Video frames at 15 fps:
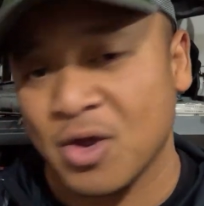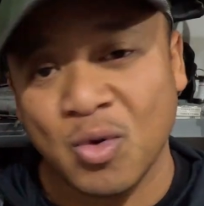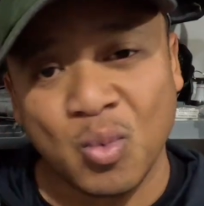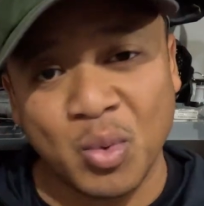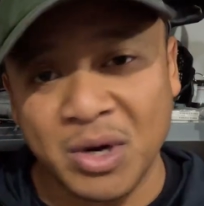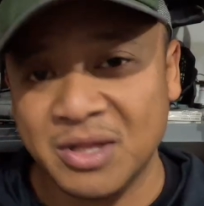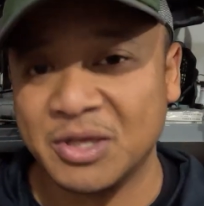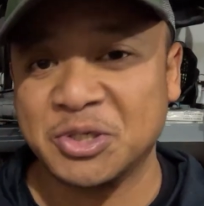
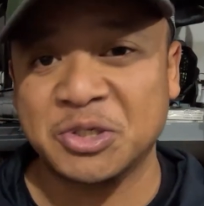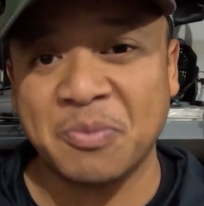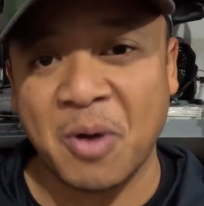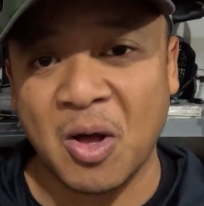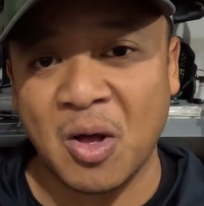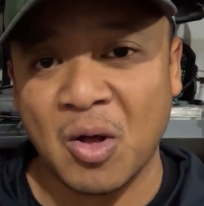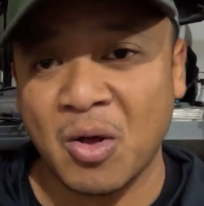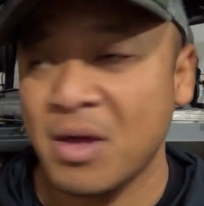really
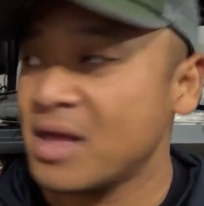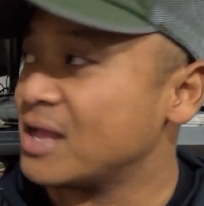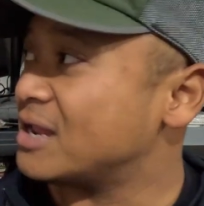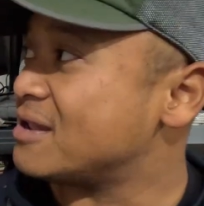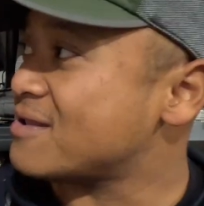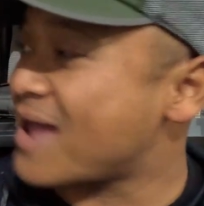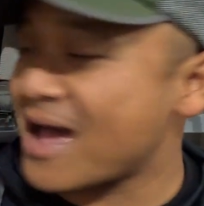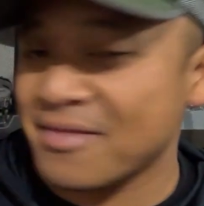small.
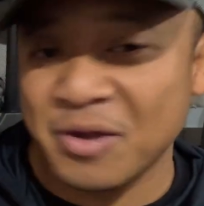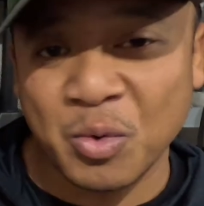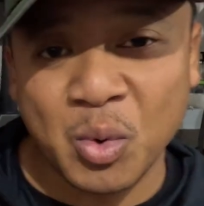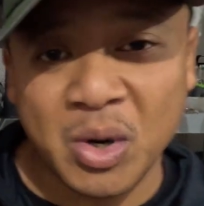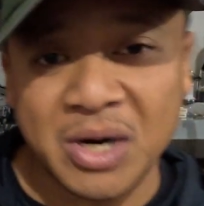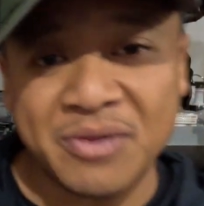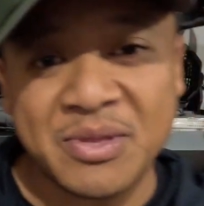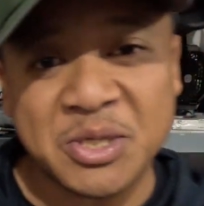Now that
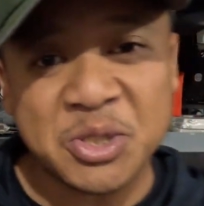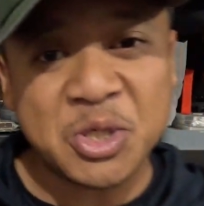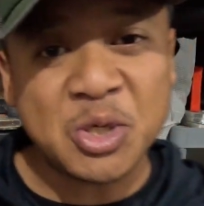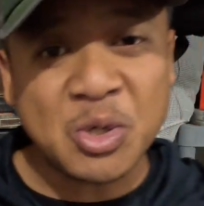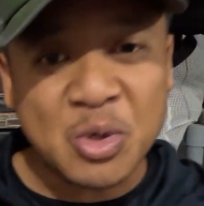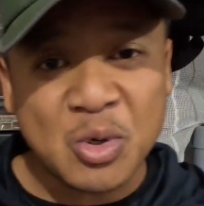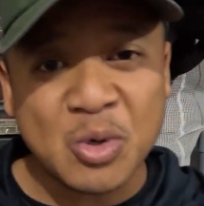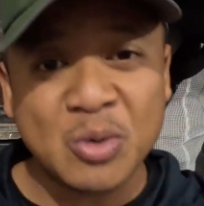we're in this
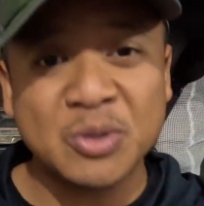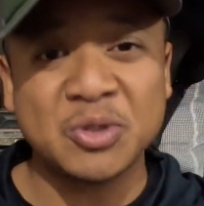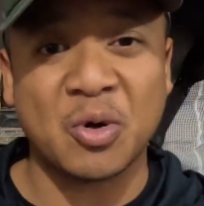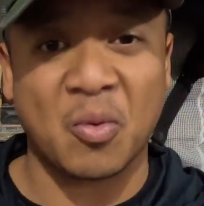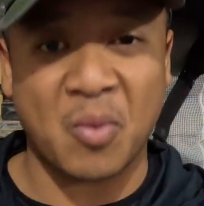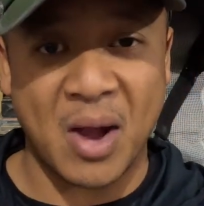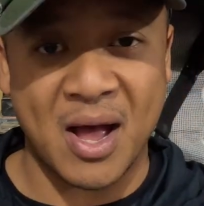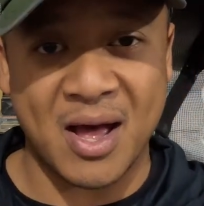huge
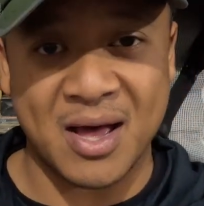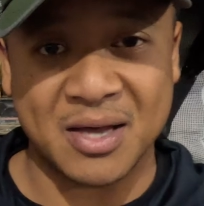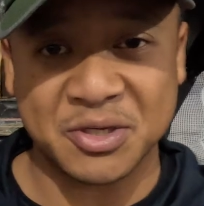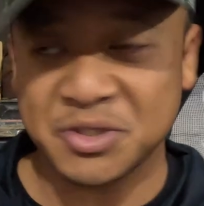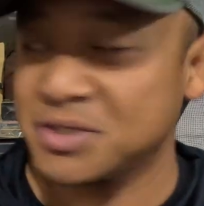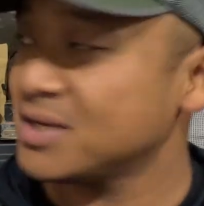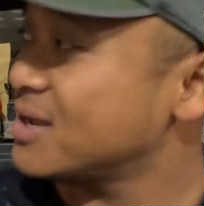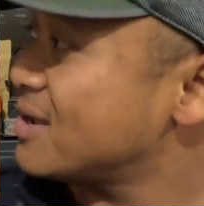
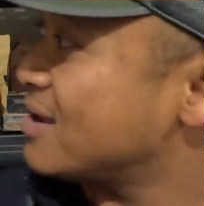garage,